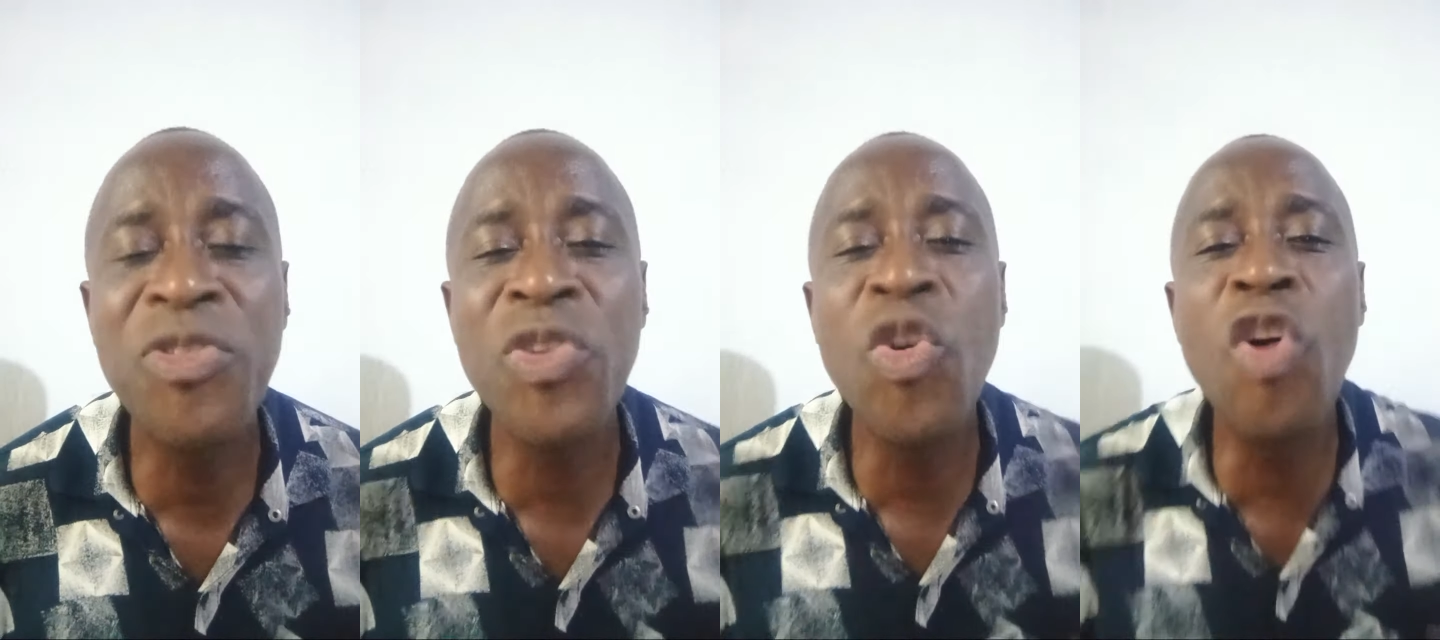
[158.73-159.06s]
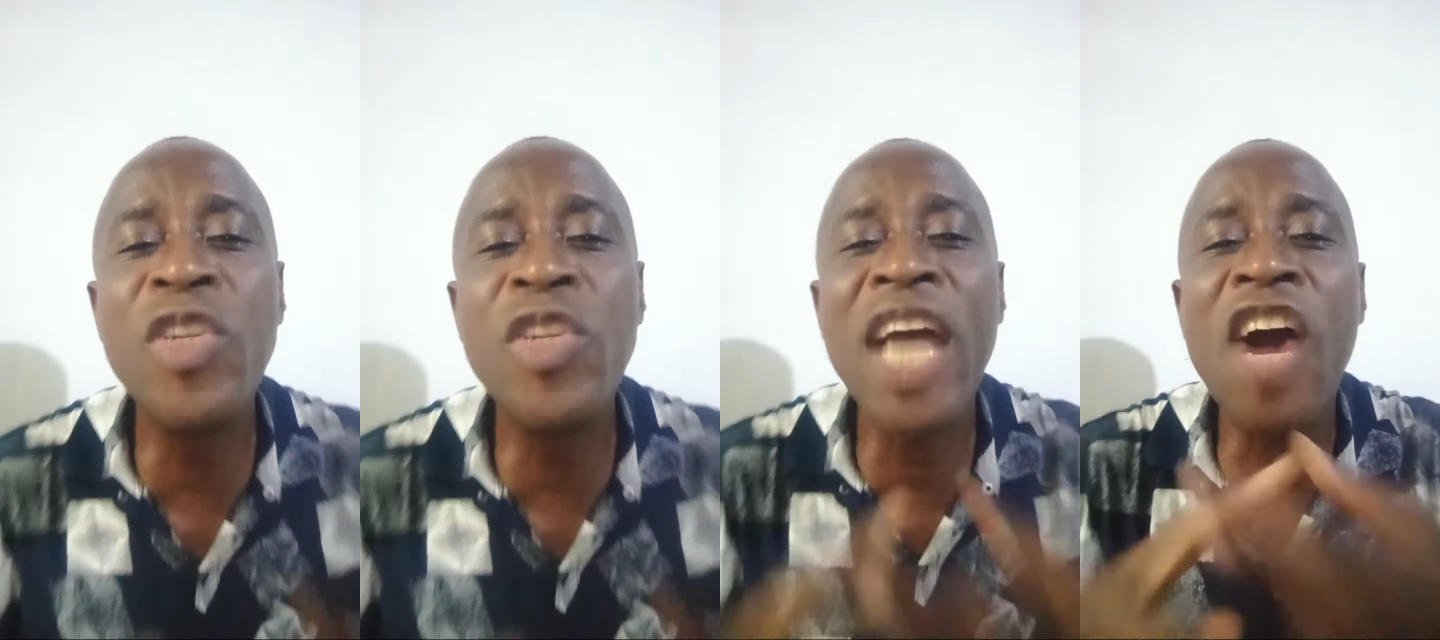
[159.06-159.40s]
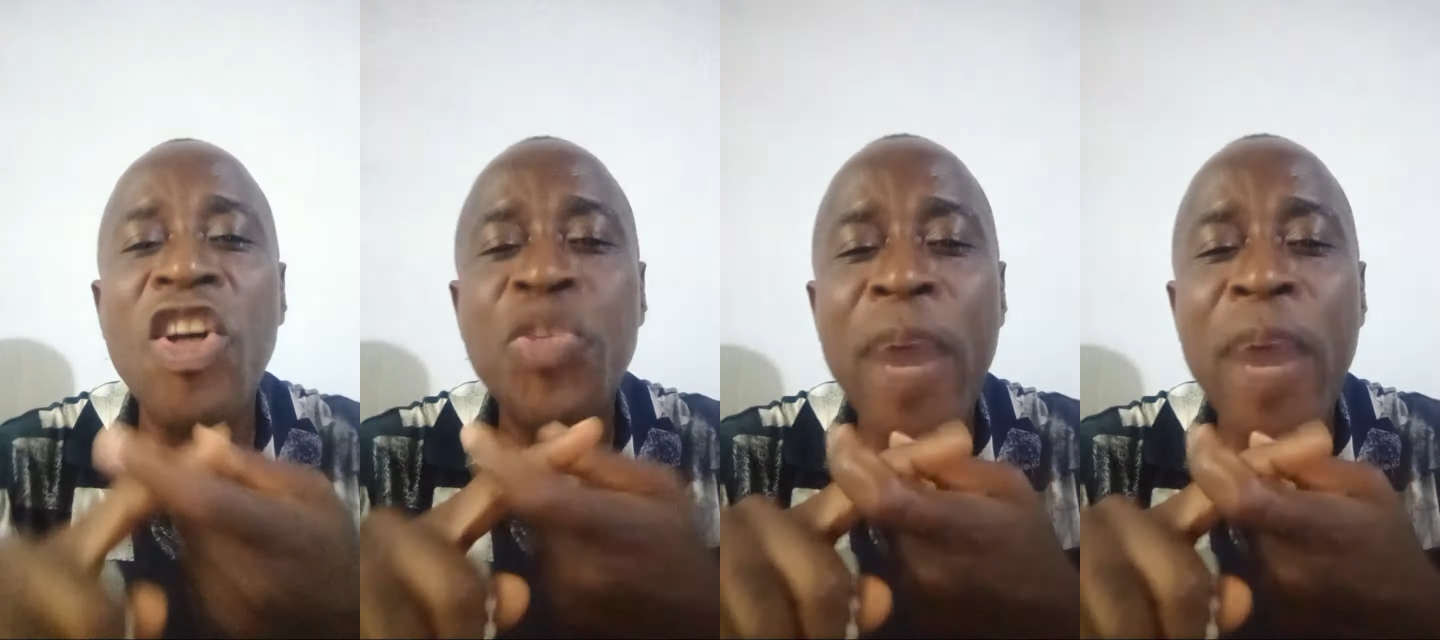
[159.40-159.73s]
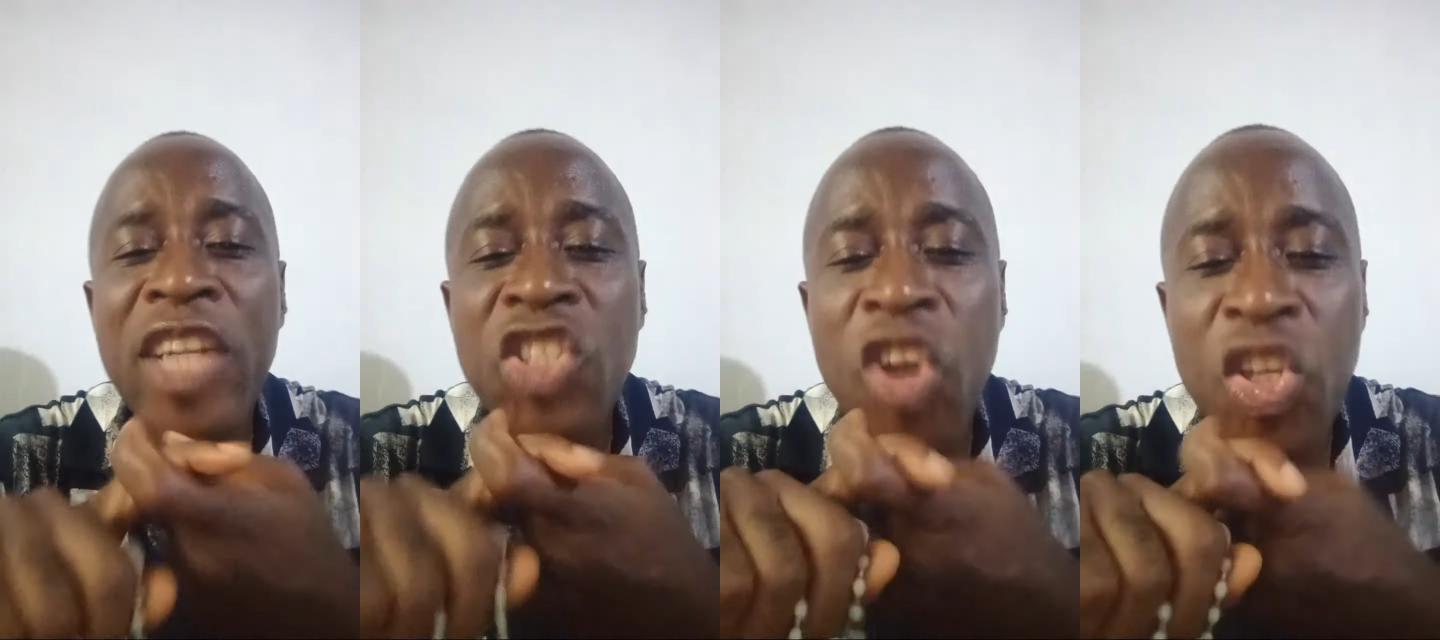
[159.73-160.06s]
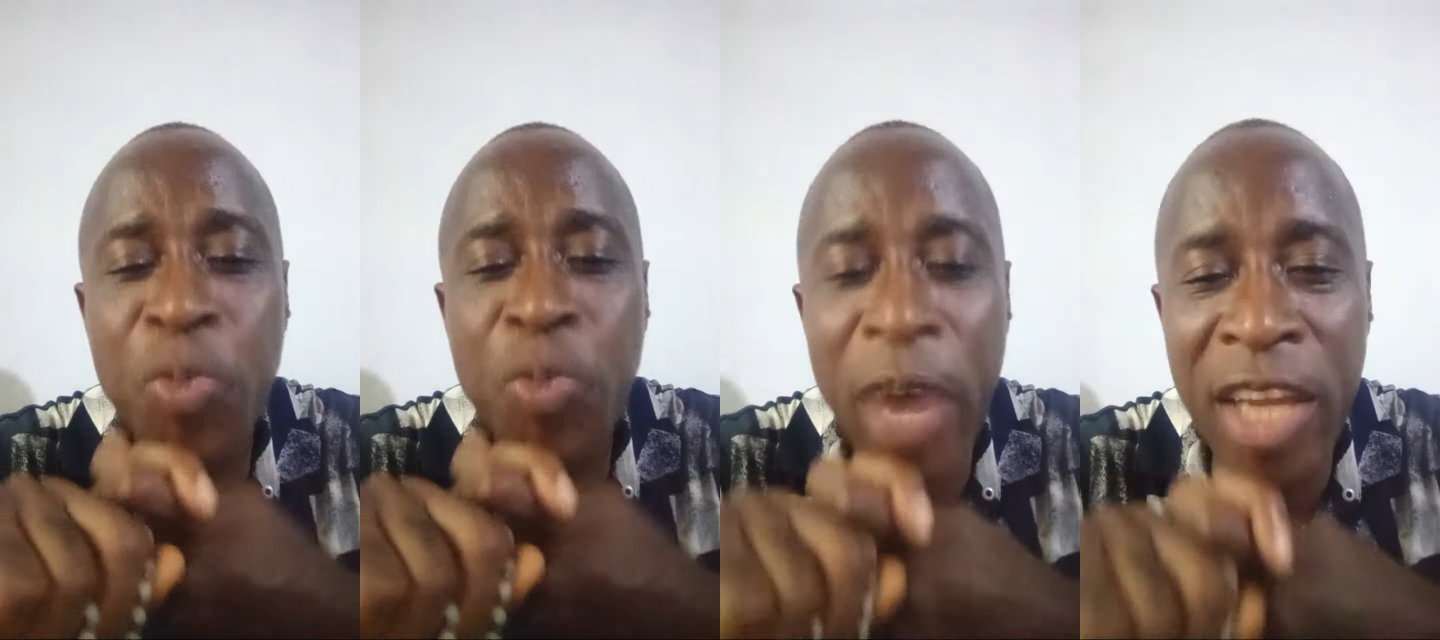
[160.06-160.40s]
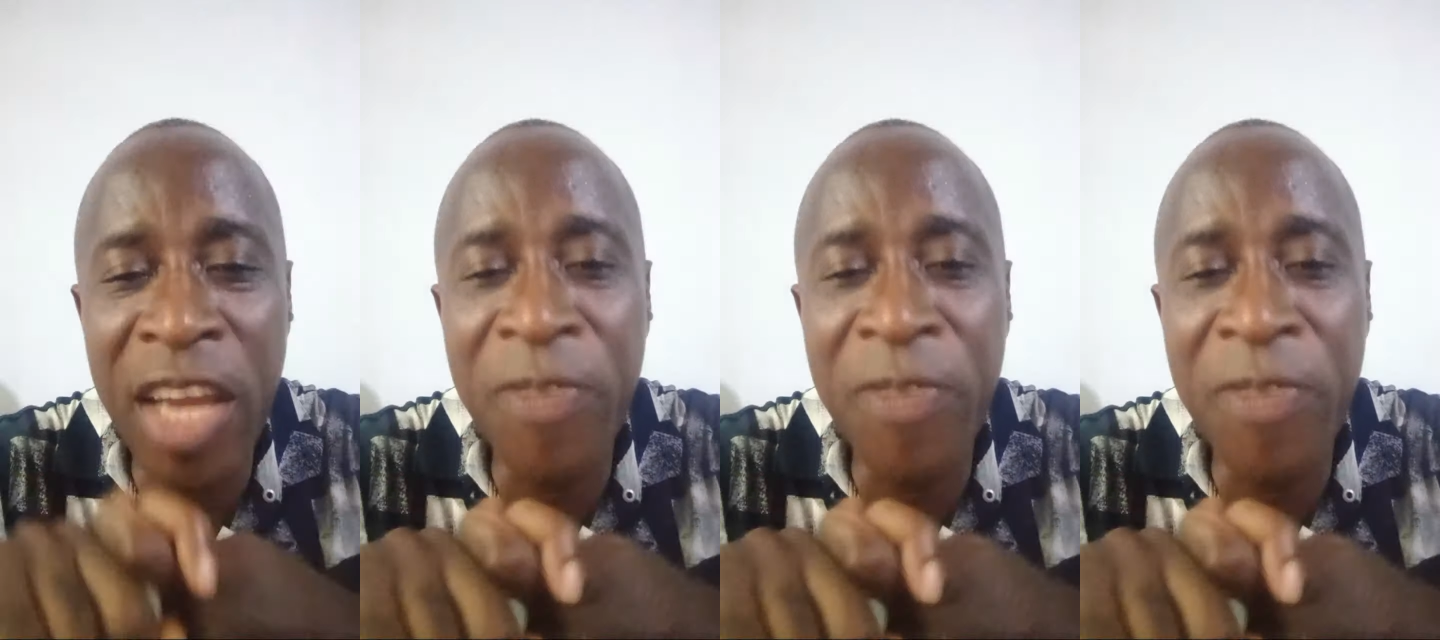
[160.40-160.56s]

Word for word: to hold your husband's husband.